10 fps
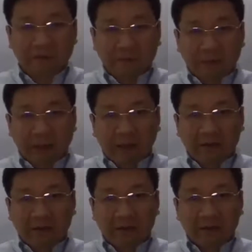
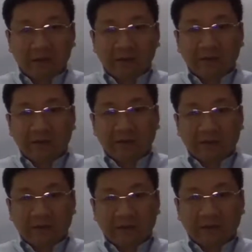But
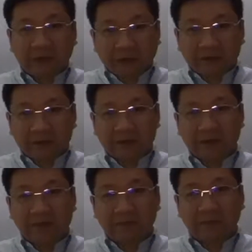the challenge
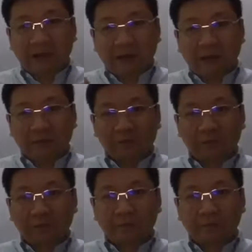is we have to